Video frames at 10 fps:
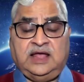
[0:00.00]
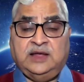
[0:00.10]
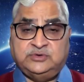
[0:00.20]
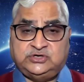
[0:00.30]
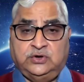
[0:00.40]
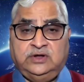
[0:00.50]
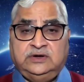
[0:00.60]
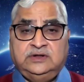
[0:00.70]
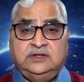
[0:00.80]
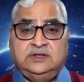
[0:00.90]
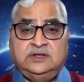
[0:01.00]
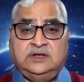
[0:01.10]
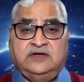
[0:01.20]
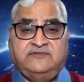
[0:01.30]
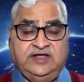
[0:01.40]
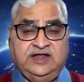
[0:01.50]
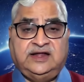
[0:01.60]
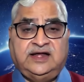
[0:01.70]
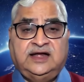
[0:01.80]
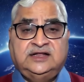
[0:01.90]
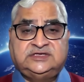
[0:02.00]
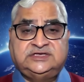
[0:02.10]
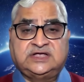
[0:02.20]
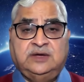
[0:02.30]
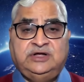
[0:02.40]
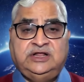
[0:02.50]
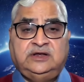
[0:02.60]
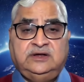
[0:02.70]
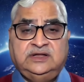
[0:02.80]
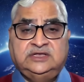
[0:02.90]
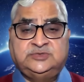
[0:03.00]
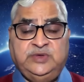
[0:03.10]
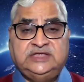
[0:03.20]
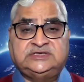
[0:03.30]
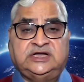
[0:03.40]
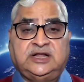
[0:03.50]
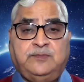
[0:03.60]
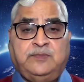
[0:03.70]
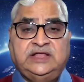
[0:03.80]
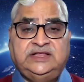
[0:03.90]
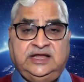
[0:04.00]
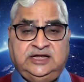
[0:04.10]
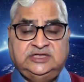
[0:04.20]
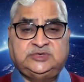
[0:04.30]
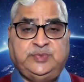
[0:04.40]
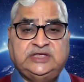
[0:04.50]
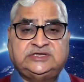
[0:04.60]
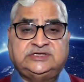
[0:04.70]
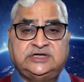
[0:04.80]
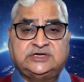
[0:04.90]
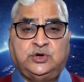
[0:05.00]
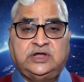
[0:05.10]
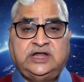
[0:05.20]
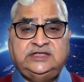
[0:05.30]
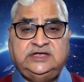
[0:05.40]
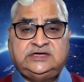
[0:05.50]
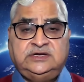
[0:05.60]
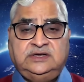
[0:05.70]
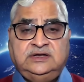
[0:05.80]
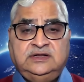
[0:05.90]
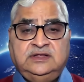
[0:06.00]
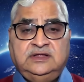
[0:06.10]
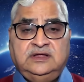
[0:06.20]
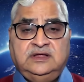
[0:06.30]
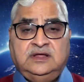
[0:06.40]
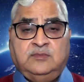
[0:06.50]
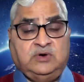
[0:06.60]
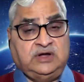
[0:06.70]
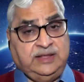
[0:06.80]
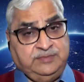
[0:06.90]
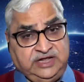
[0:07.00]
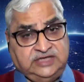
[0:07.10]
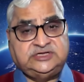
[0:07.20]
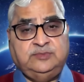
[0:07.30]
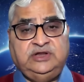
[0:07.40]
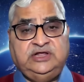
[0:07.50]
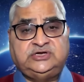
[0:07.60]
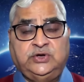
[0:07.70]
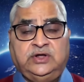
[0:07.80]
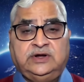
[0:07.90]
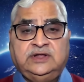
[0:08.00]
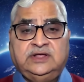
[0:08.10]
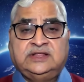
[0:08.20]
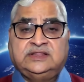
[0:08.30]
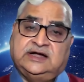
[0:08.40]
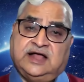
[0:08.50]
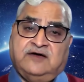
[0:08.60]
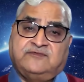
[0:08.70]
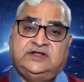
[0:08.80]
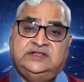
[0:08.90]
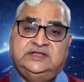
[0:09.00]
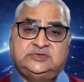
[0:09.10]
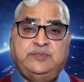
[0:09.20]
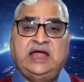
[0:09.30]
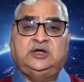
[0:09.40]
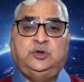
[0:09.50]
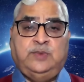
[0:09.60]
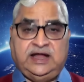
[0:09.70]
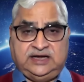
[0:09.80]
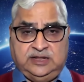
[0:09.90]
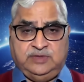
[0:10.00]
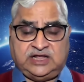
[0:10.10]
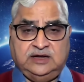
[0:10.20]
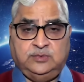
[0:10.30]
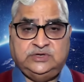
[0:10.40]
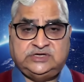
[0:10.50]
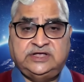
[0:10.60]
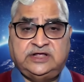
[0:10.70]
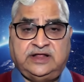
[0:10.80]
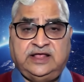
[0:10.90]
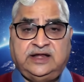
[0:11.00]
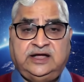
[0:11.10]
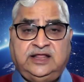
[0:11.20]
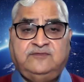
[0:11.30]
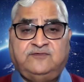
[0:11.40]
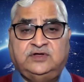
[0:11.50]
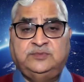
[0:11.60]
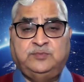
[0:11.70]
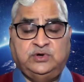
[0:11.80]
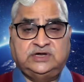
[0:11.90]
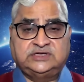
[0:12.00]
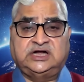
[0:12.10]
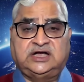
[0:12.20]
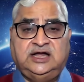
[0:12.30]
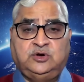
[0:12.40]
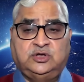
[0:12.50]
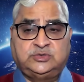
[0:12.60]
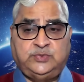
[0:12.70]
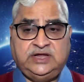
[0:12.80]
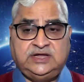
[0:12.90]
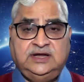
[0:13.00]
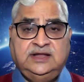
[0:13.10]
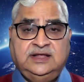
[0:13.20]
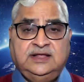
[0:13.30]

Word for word: I'm sure a failure analysis committee is being set up by the Indian Space Research Organization, but I am reasonably sure that after this back-to-back debacle, which is a rarity for the Polar Satellite Launch Vehicle,